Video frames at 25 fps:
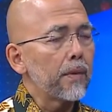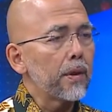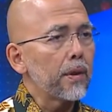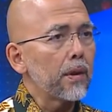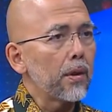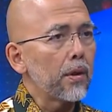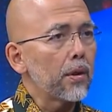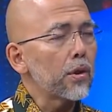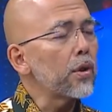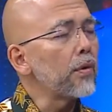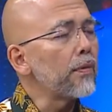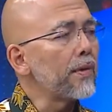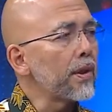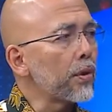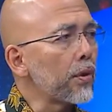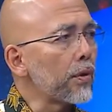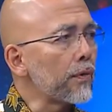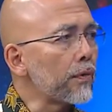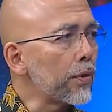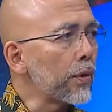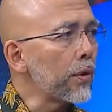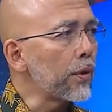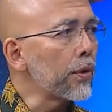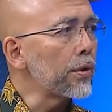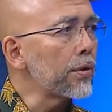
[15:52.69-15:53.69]
A lot of it,
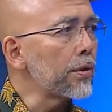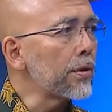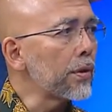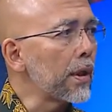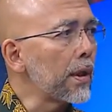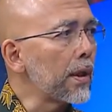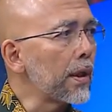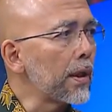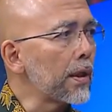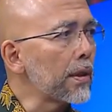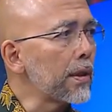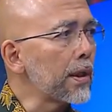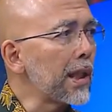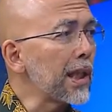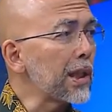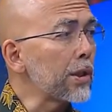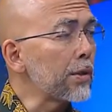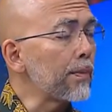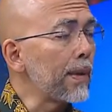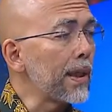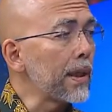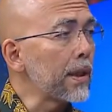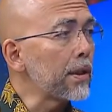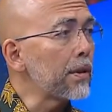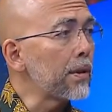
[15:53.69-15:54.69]
of course, takes
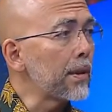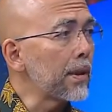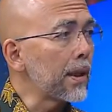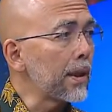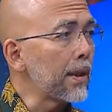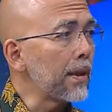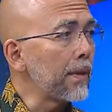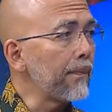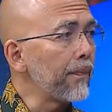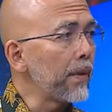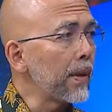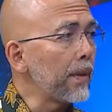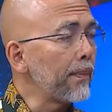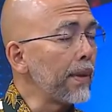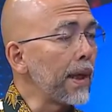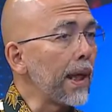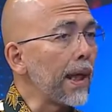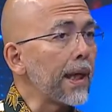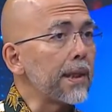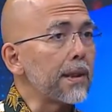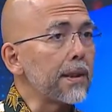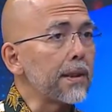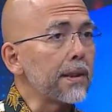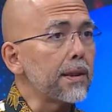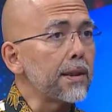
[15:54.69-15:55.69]
place
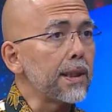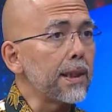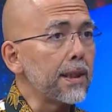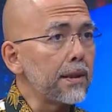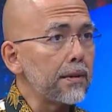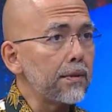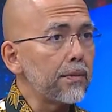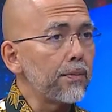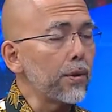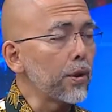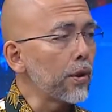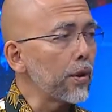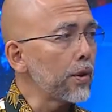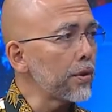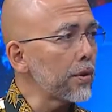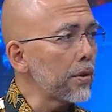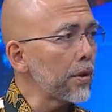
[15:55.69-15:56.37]
behind the scenes because